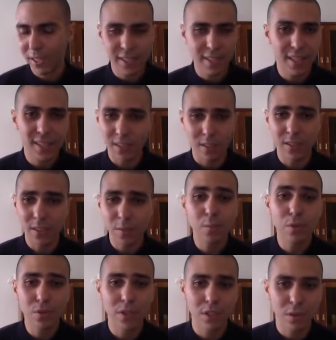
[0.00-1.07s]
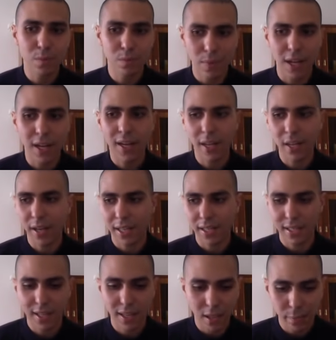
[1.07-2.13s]
killed. I did put this as
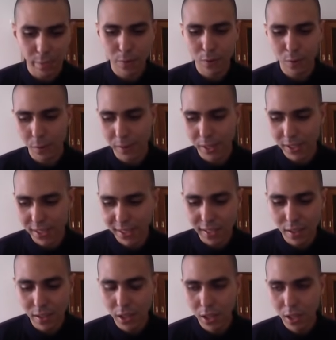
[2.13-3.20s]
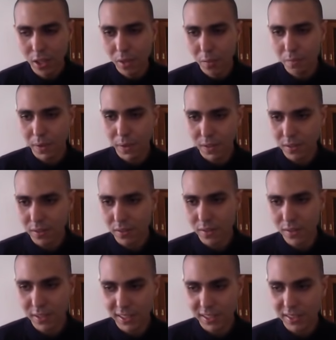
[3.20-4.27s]
a little probability, but
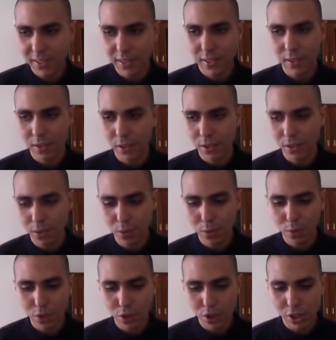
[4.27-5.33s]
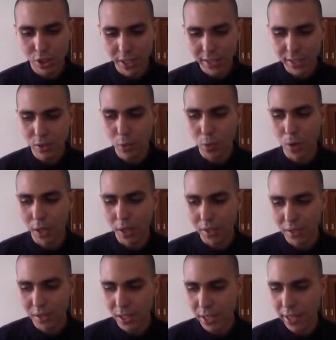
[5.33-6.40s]
the huge risk
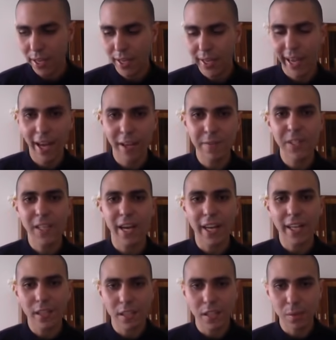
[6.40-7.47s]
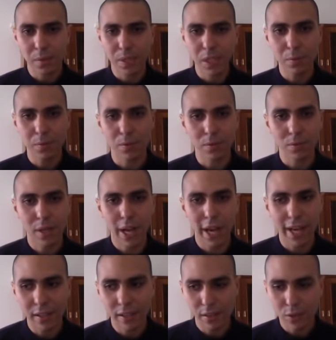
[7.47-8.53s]
was having angry people.
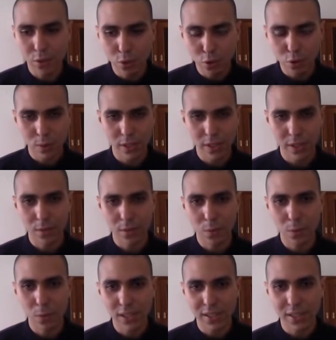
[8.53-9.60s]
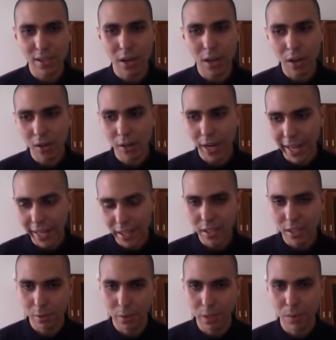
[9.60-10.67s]
And usually, when there are
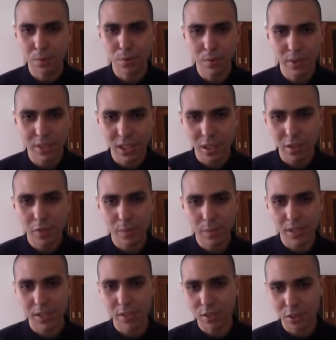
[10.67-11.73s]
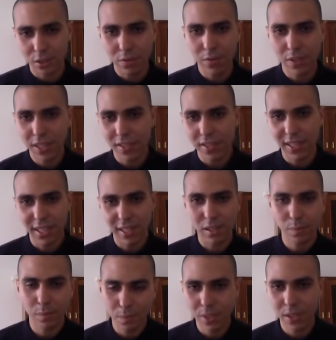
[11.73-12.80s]
angry people, the government interferes and
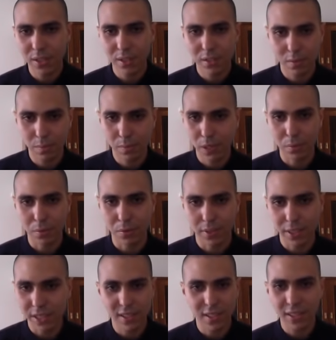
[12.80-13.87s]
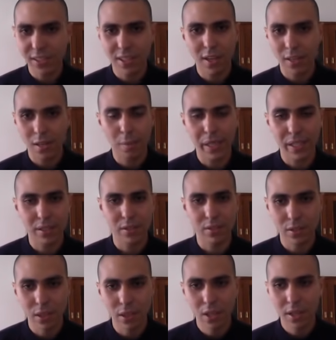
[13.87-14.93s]
imprisons people. That's like a pattern.
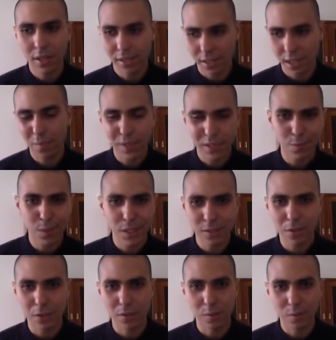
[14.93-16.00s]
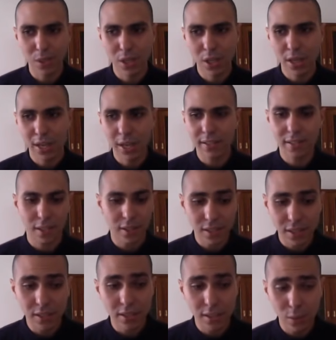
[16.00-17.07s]
It happened many times, and I
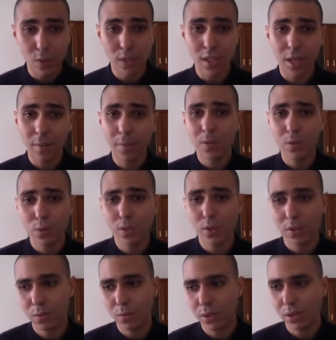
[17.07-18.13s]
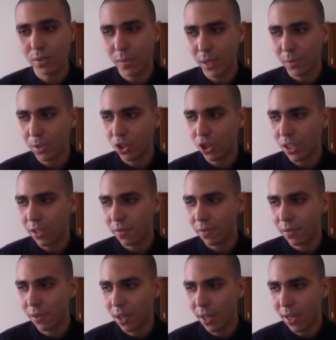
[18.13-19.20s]
think that's what happened with maybe Sharif.
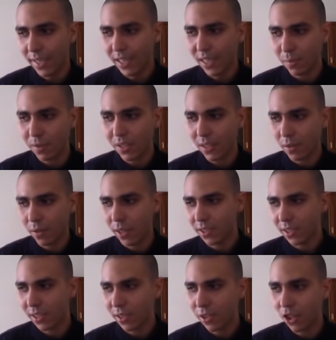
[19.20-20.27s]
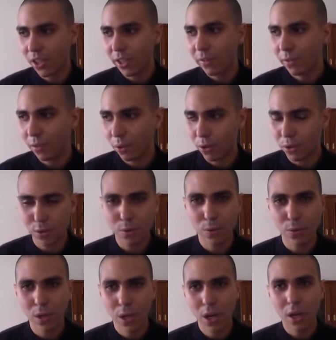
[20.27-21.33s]
Except that I think Sharif
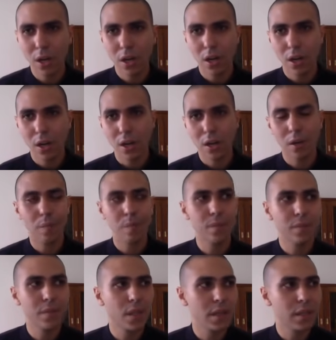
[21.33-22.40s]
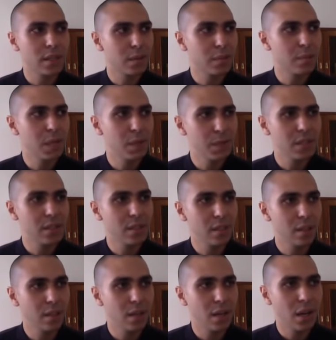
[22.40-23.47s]
also like
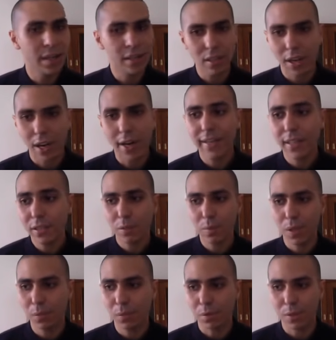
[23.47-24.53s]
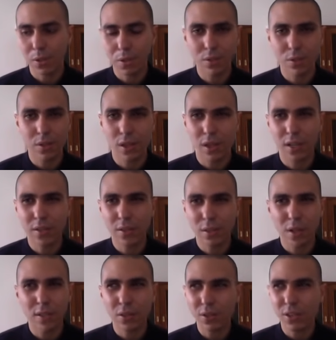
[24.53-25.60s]
maybe angered people, because
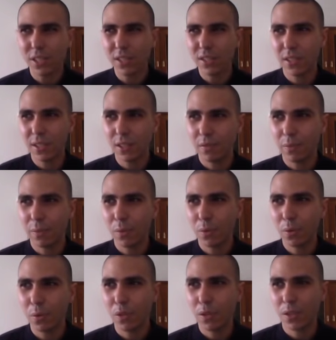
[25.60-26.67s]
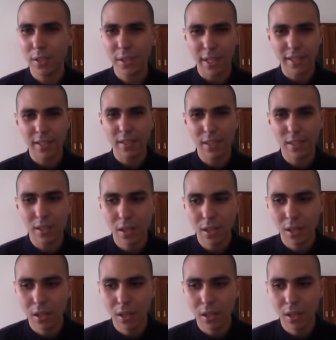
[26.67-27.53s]
I don't think that if people were not angry,